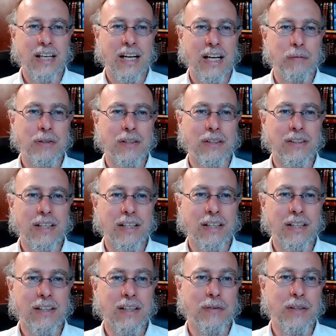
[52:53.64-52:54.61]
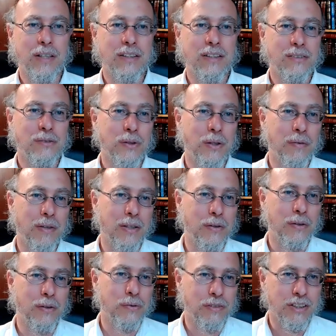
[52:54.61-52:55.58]
happy to take them. And we might
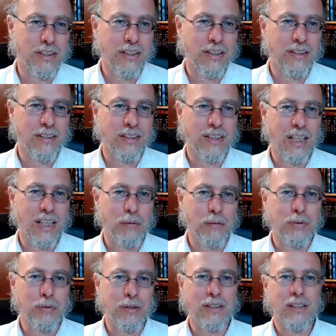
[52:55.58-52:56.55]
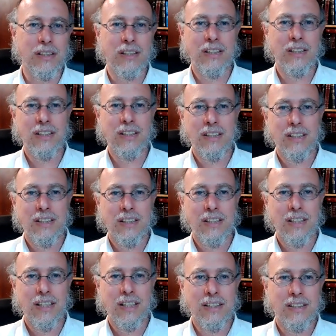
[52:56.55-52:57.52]
revisit this topic
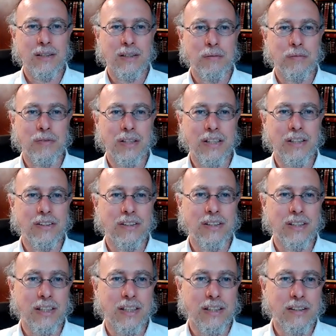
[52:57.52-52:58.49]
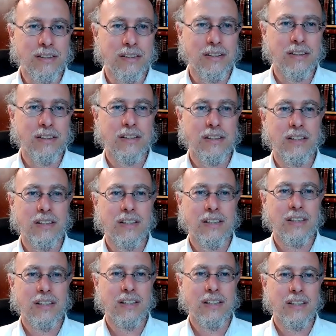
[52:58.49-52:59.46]
at some later date.
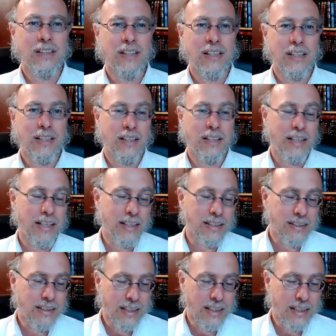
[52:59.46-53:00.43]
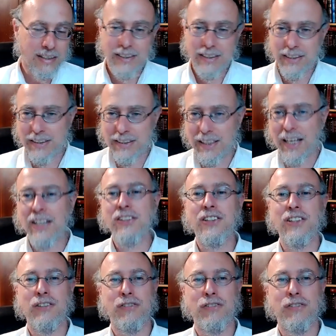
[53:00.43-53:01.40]
And like I said, it's not
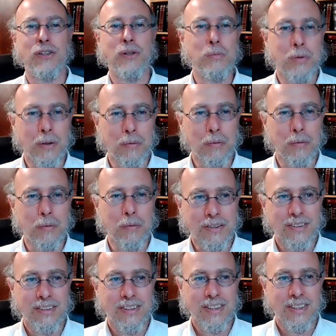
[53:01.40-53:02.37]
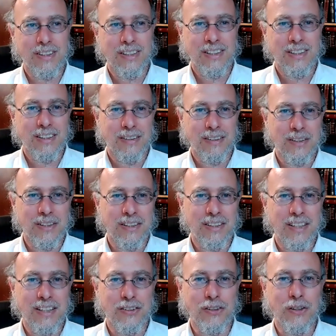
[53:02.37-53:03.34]
just for old people. I
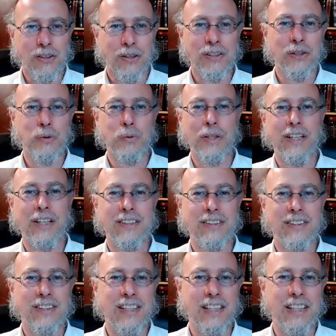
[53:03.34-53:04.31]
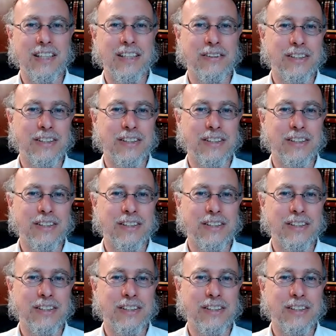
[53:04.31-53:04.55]
mean, as old as we are today